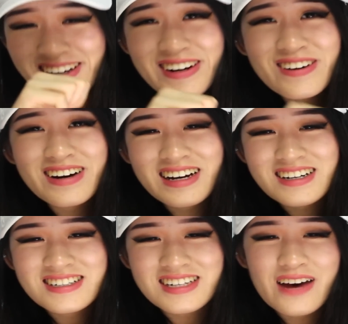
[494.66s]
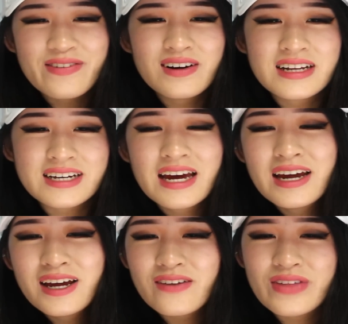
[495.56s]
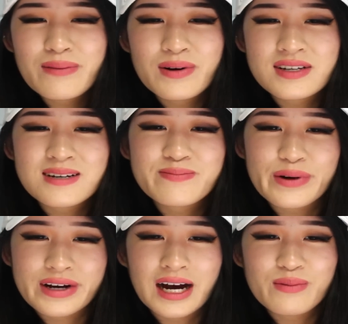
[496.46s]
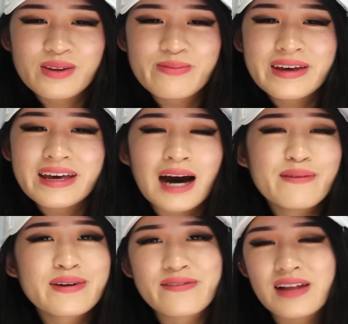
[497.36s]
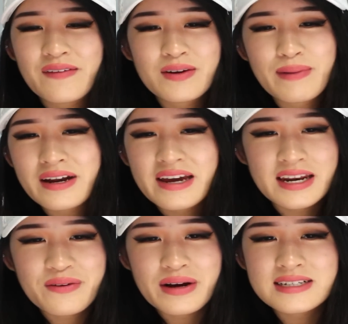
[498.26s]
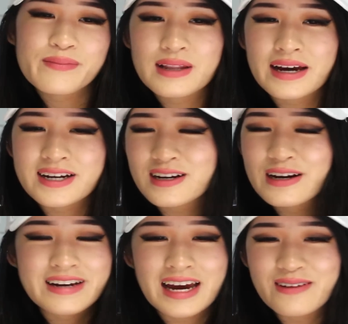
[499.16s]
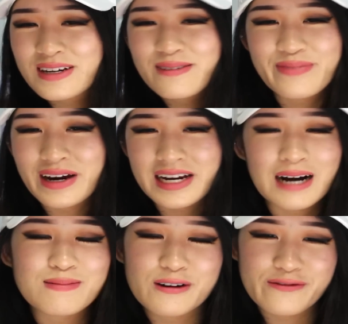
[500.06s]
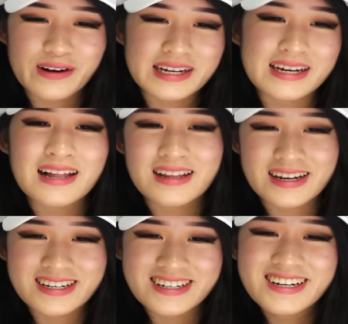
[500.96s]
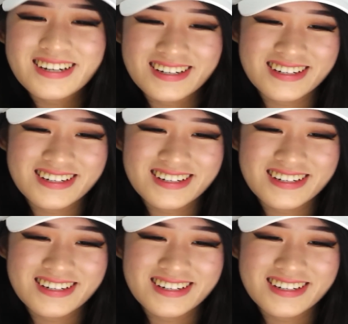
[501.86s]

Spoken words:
Oh my gosh, I felt like if that person broke up with me, I would have laughed about it anyways. Be like, okay, we can break up. You're funny. I like it.